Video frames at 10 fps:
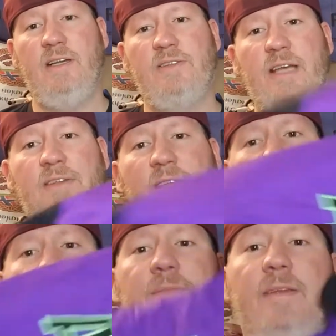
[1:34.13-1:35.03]
It's got
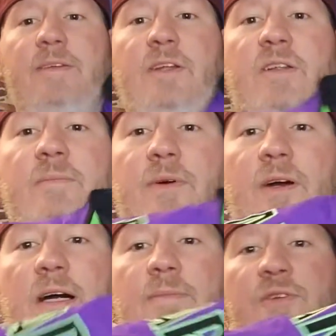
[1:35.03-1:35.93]
the, the
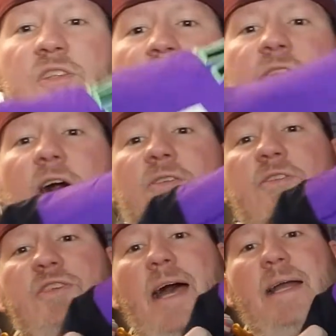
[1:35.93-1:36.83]
more almost
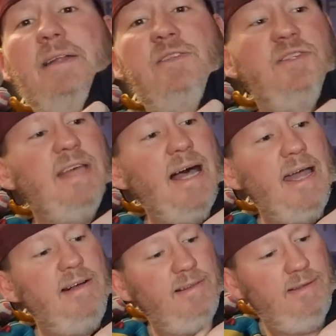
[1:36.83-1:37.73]
starter jacket
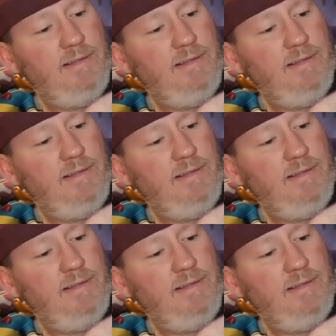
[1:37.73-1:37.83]
style.